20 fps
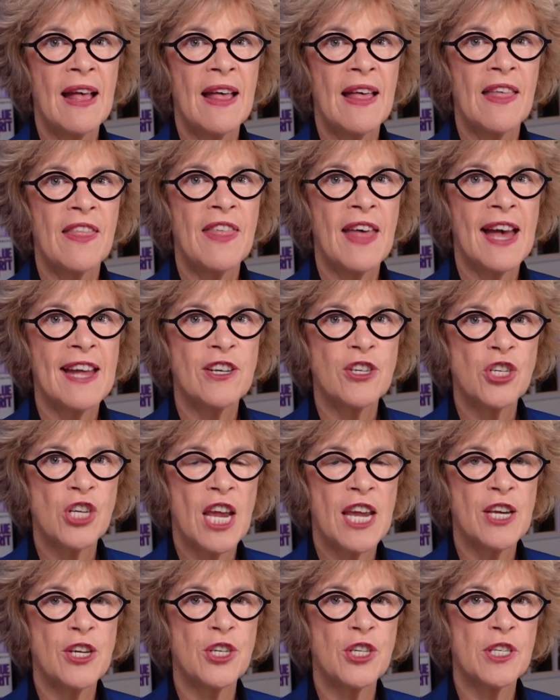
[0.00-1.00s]
that
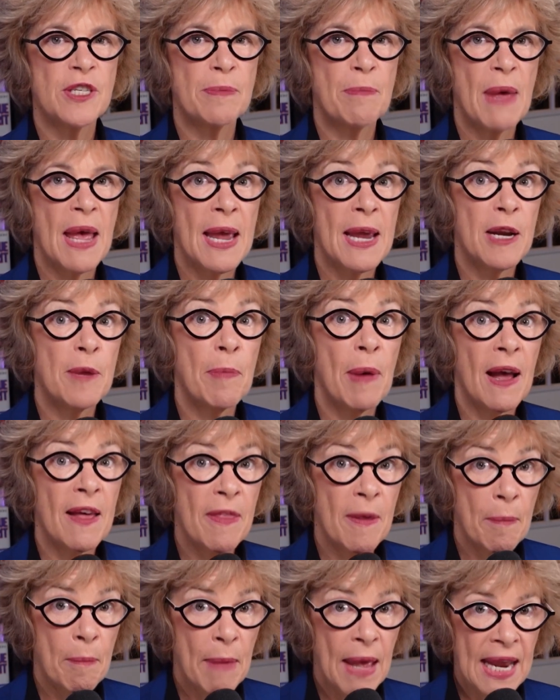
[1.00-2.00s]
change is made by
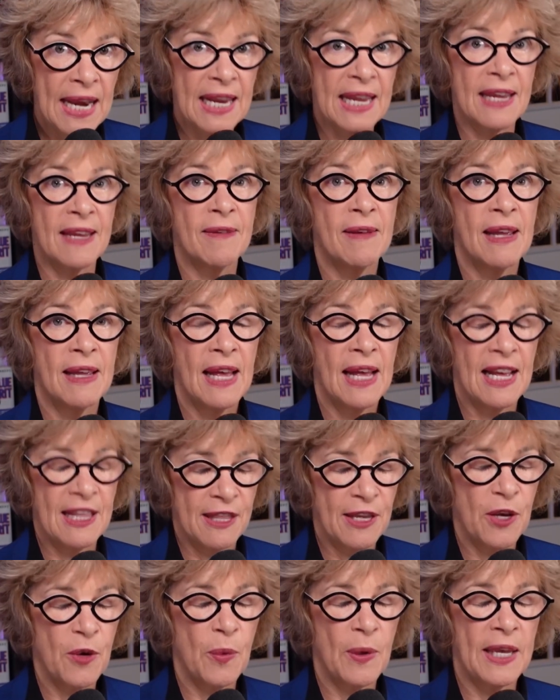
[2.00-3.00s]
the many? I
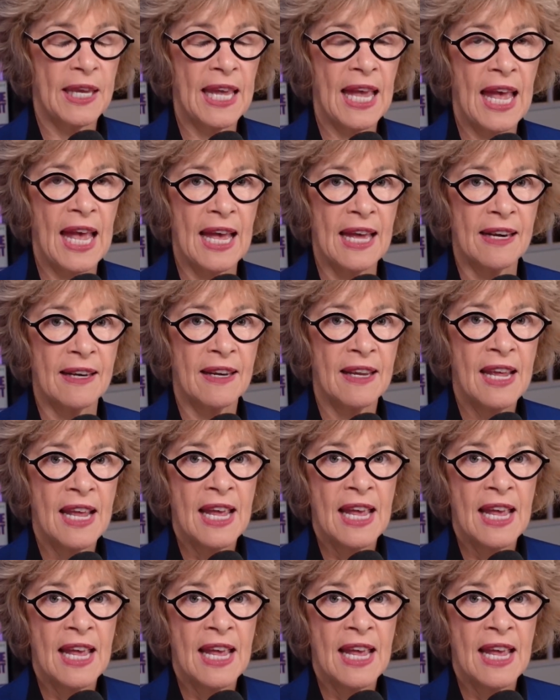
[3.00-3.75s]
think we can.